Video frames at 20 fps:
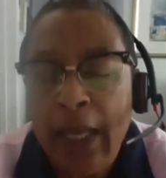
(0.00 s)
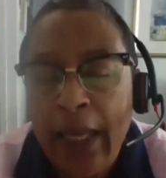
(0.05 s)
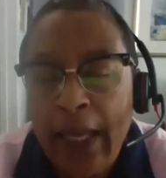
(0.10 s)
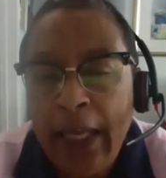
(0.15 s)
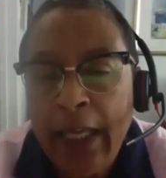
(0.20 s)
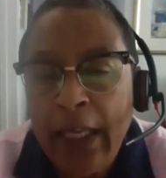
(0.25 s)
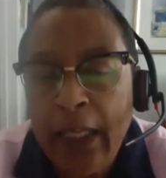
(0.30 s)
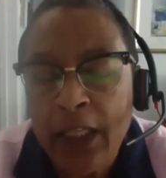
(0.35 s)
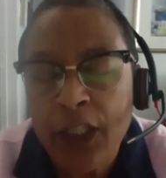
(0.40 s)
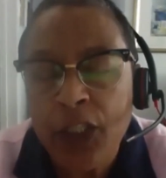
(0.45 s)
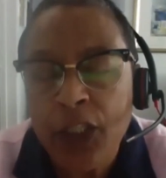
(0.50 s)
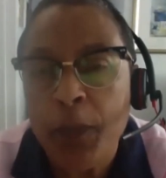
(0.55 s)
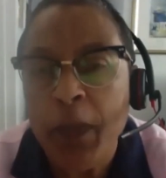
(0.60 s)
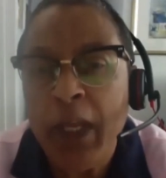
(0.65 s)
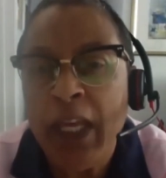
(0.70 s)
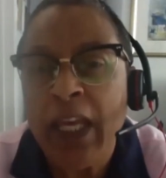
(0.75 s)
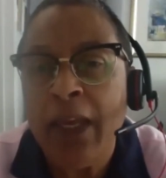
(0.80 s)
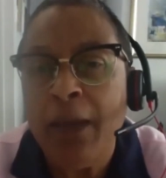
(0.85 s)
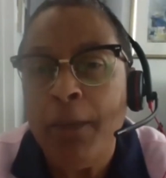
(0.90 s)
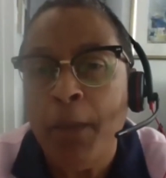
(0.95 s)

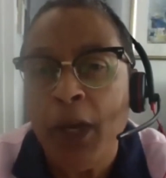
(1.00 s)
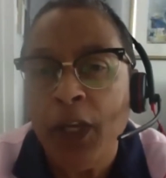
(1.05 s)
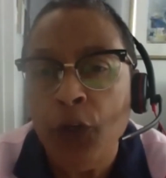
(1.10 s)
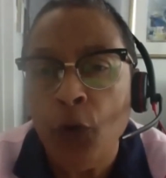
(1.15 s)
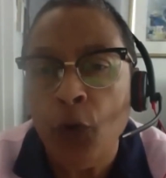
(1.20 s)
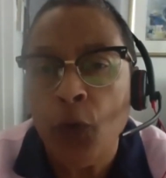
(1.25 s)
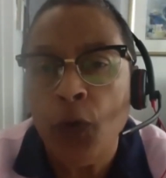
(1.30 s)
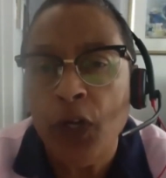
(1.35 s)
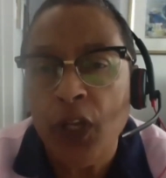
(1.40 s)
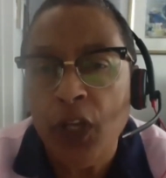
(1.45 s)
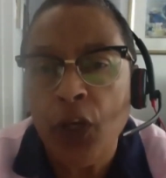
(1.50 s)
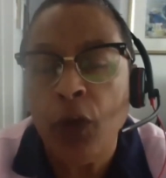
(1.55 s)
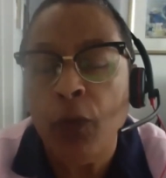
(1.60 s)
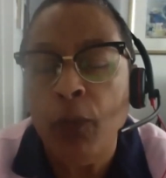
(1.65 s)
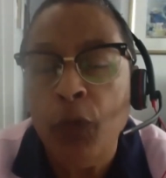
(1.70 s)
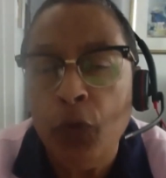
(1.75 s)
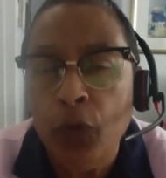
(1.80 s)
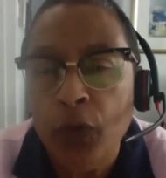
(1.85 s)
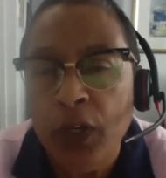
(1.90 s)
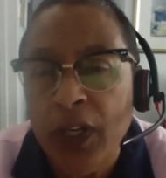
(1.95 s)
English-speaking minority
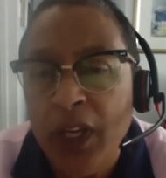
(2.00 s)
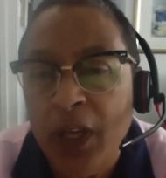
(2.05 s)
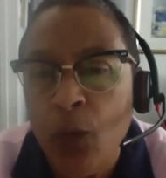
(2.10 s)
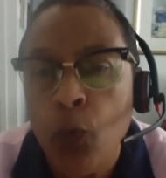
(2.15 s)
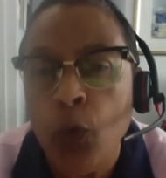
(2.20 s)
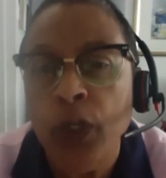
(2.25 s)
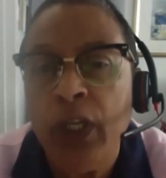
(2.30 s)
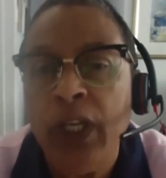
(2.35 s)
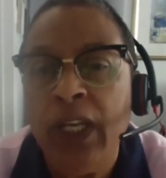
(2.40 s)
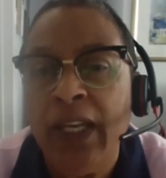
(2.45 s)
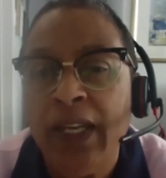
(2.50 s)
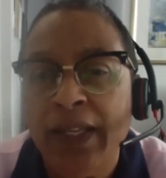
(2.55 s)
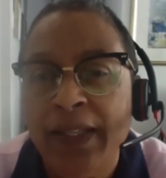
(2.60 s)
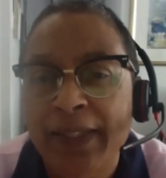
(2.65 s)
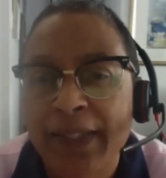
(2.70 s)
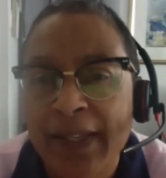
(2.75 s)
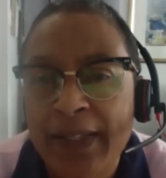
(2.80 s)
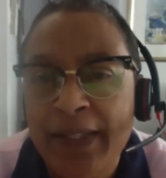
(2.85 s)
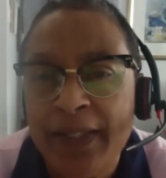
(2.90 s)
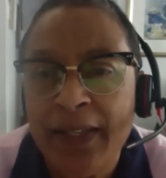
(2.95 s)
community wouldn't
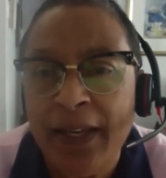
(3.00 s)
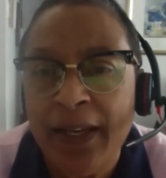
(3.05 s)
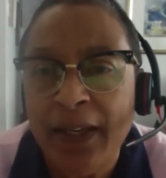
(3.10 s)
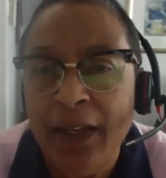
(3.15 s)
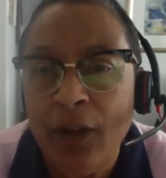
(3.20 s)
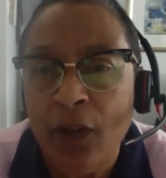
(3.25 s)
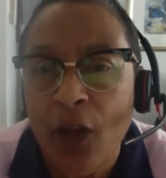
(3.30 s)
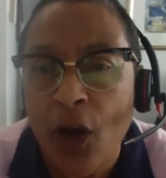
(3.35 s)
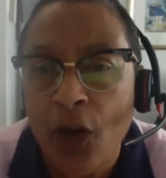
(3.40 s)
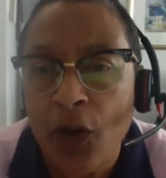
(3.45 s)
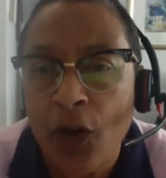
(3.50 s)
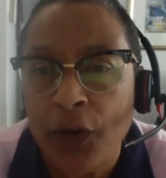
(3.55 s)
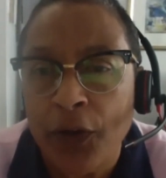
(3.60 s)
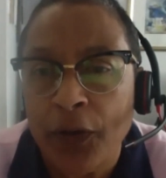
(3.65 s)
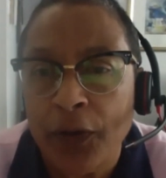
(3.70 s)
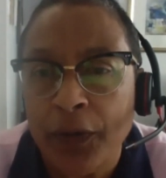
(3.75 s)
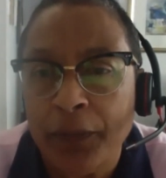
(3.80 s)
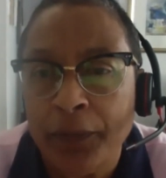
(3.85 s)
exist any longer.